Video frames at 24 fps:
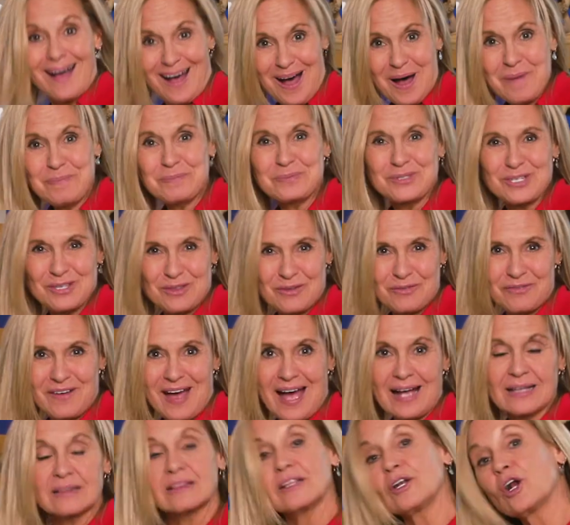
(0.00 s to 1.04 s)
up to the
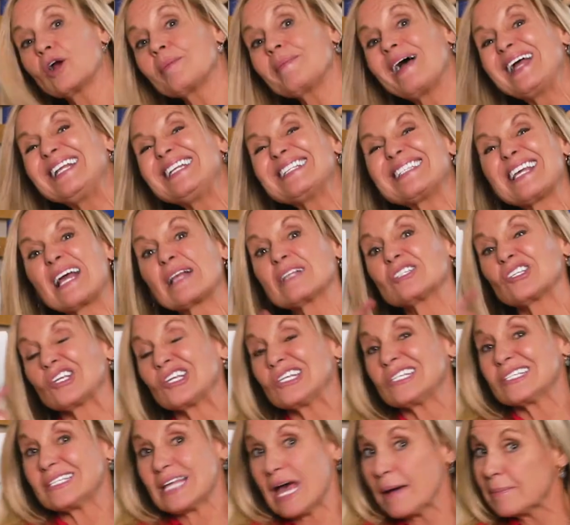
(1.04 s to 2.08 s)
fact that our mind is
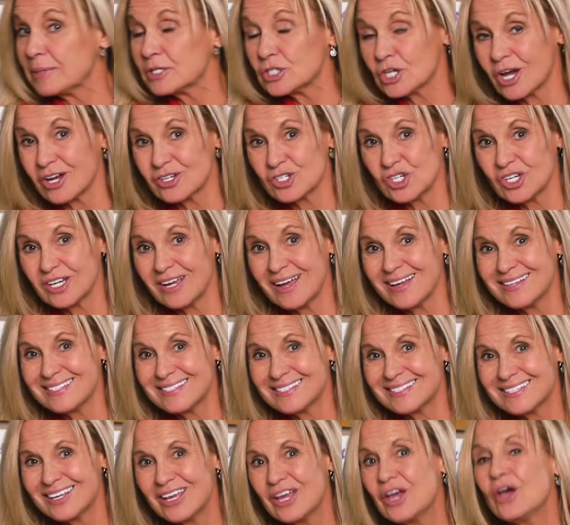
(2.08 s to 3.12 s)
actually sabotaging
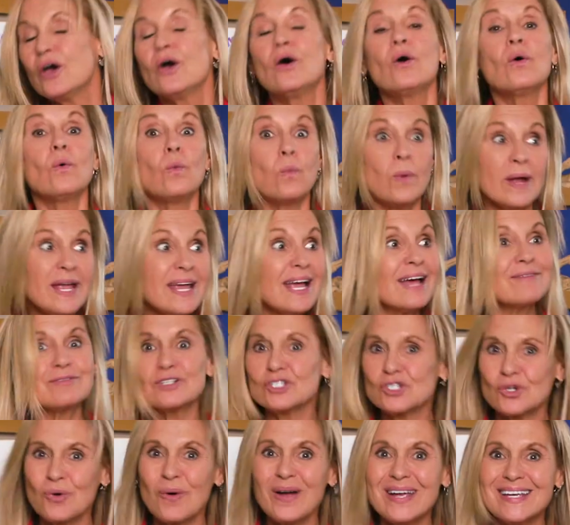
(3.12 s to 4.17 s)
us, we have a
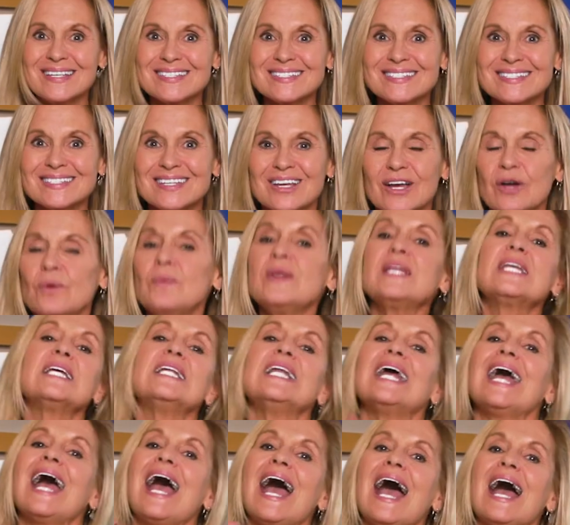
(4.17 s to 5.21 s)
choice. We
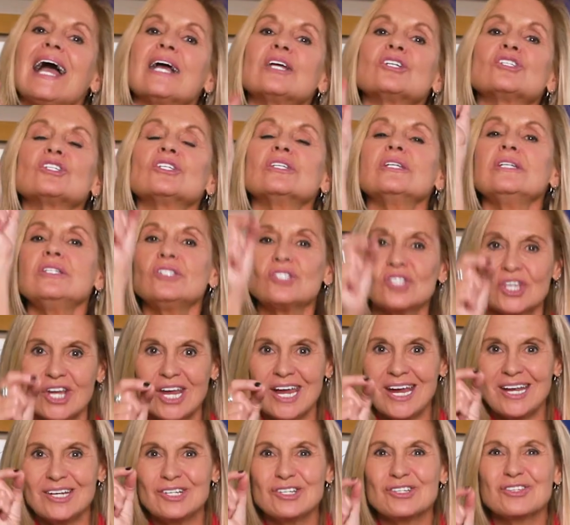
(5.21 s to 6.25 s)
can actually
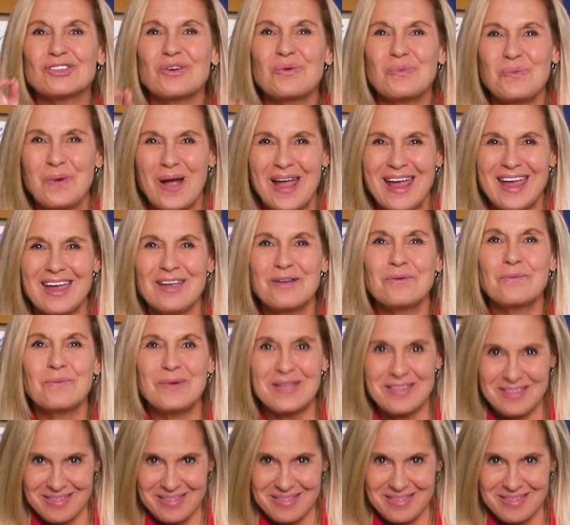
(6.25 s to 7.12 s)
change the way we